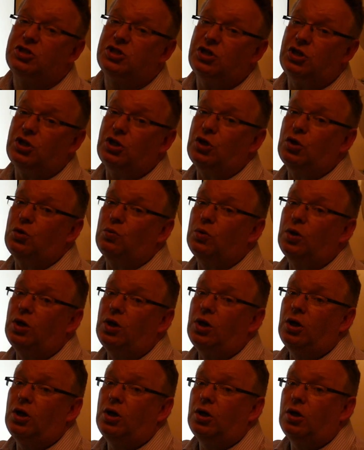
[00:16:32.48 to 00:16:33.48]
to
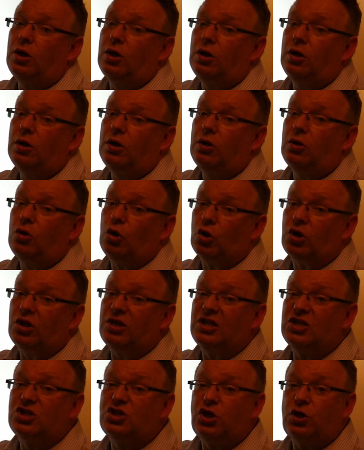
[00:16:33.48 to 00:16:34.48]
look at
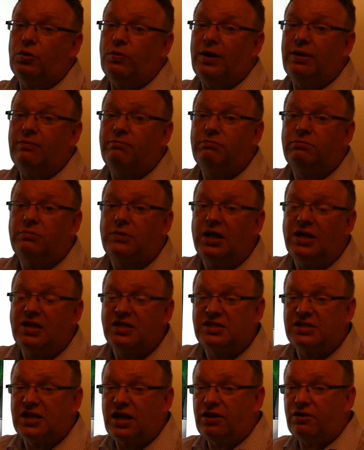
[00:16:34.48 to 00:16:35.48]
this unit
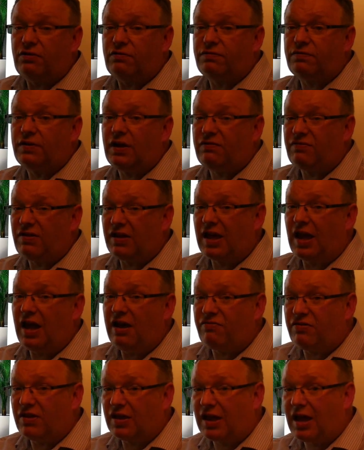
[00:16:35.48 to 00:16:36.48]
instead of,
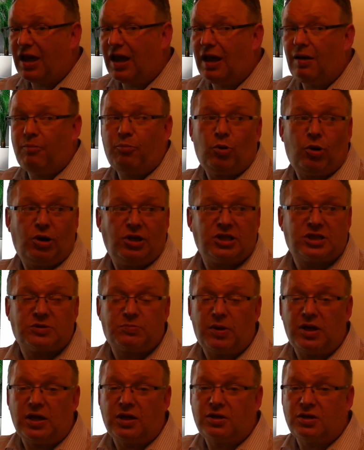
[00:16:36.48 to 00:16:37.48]
if they can't put in
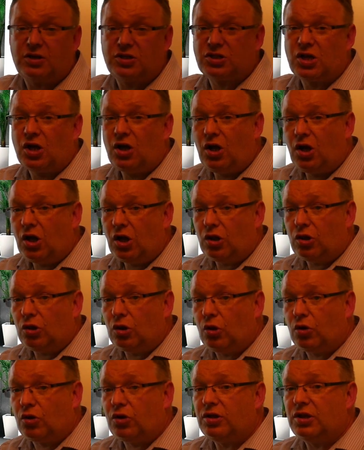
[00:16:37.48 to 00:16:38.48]
speakers,
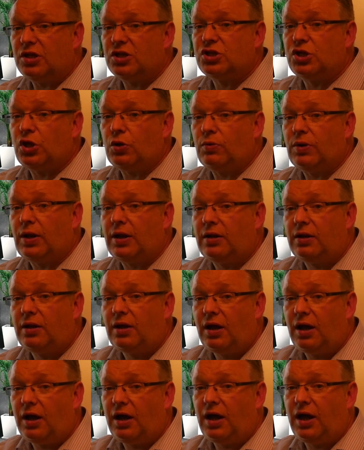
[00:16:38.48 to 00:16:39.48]
look at this unit.
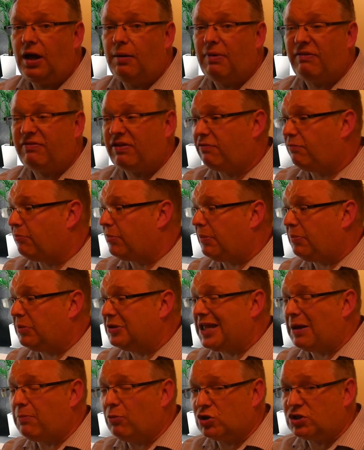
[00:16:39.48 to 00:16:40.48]
I've given people
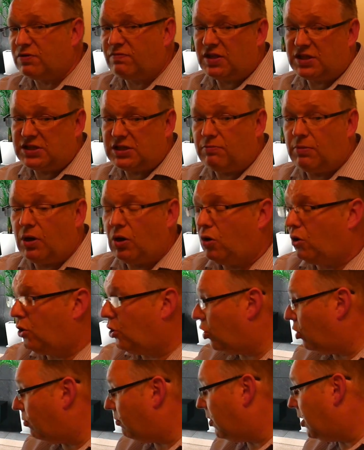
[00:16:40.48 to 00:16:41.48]
demos of this in my
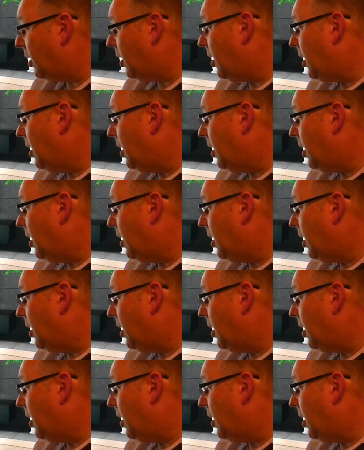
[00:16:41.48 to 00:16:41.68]
home.